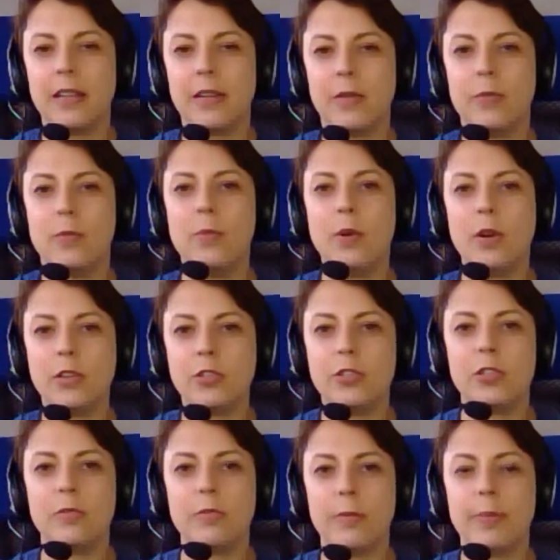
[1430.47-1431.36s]
what
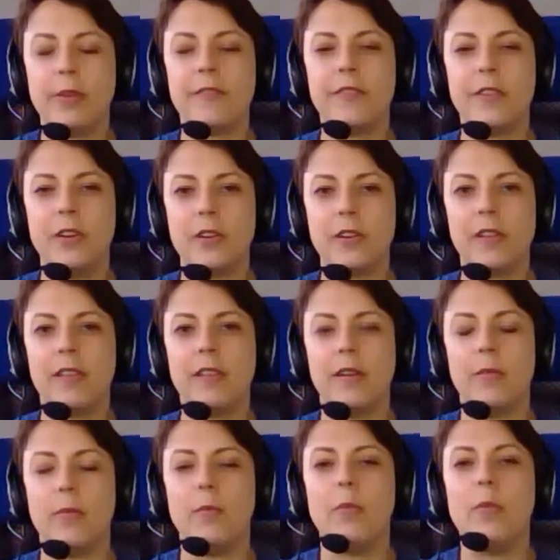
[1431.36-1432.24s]
should we be
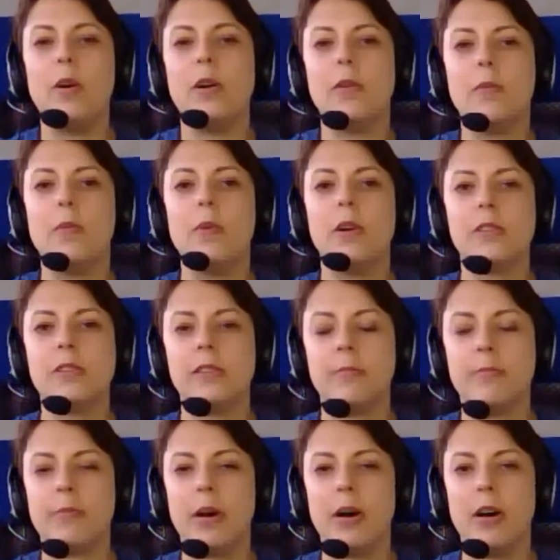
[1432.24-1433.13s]
focusing on, what's
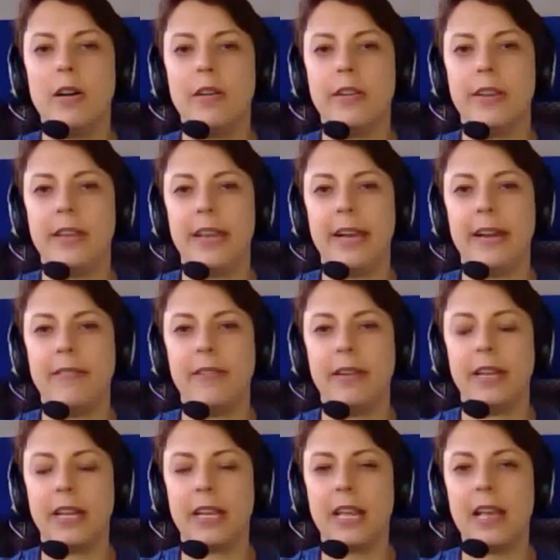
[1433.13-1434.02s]
important now.
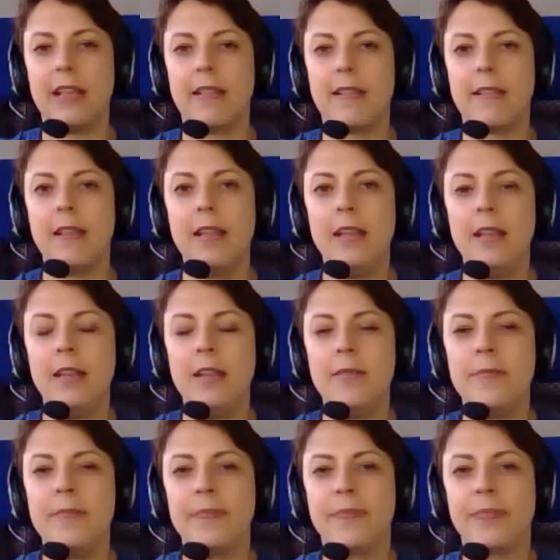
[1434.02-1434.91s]
And I guess
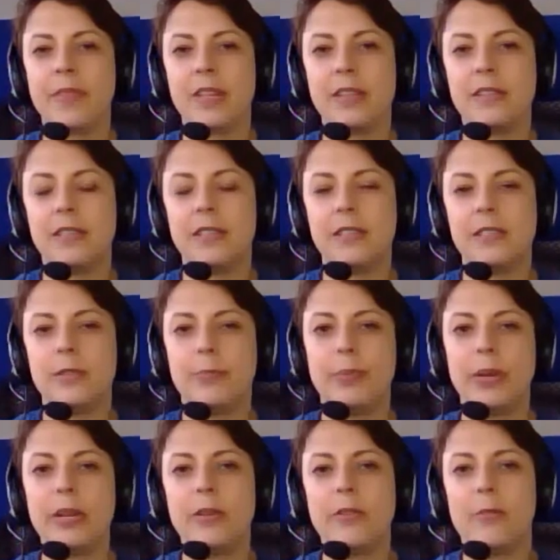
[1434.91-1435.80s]
to
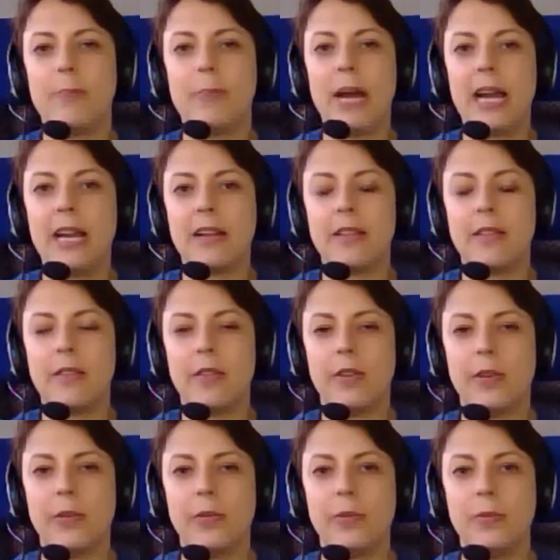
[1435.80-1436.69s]
bring us back
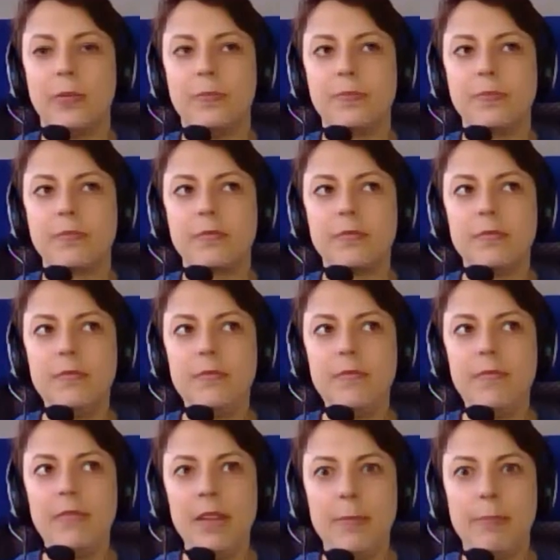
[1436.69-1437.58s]
to
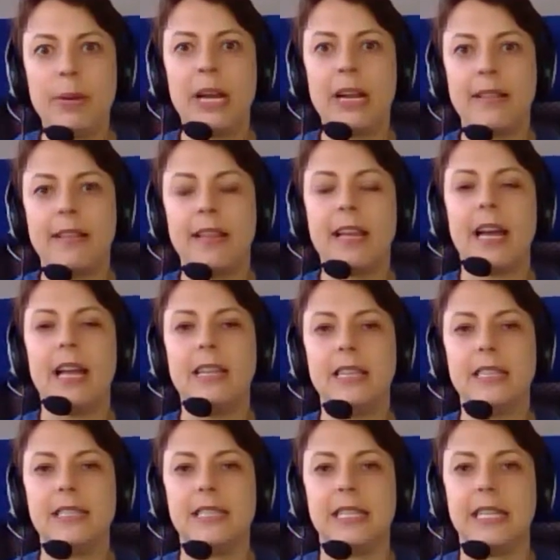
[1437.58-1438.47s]

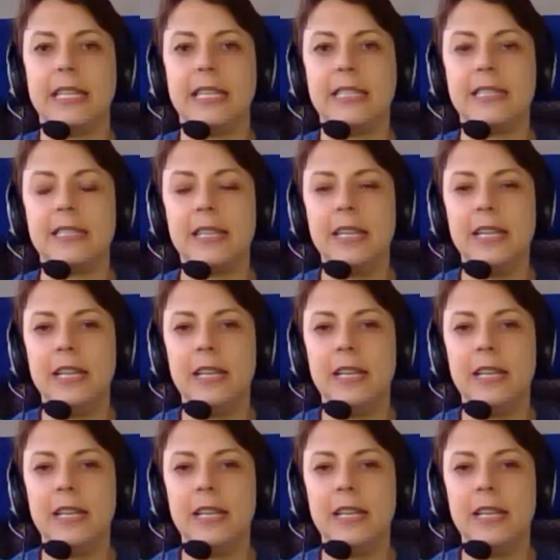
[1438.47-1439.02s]
practicalities,